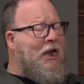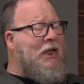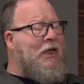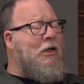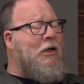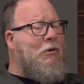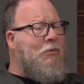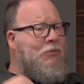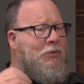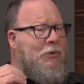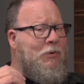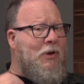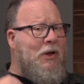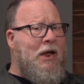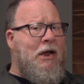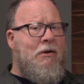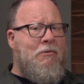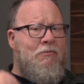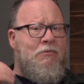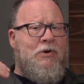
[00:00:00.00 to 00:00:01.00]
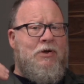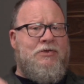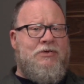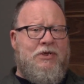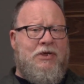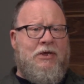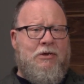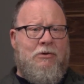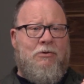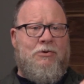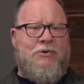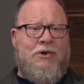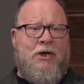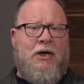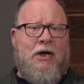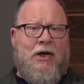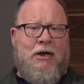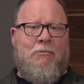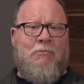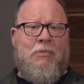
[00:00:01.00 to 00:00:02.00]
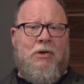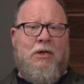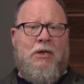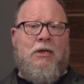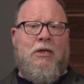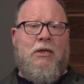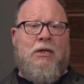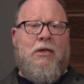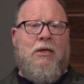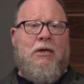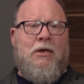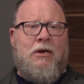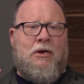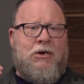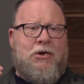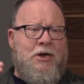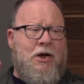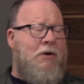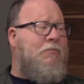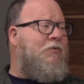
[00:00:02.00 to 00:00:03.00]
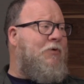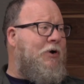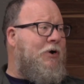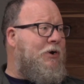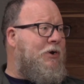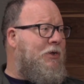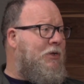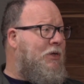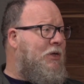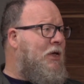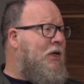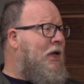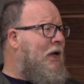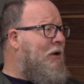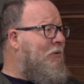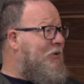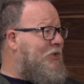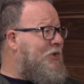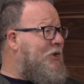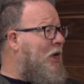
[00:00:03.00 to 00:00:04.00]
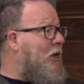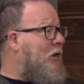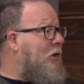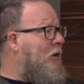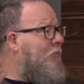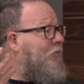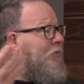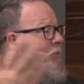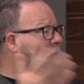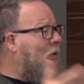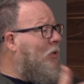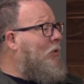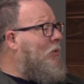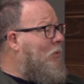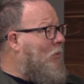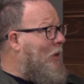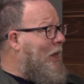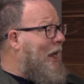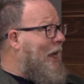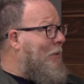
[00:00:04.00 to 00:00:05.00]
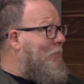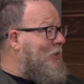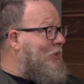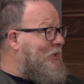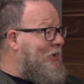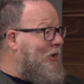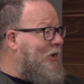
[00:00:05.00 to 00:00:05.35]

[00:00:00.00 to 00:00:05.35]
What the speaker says: I go through every single time. Comfort. If it's not comfortable, what happens there?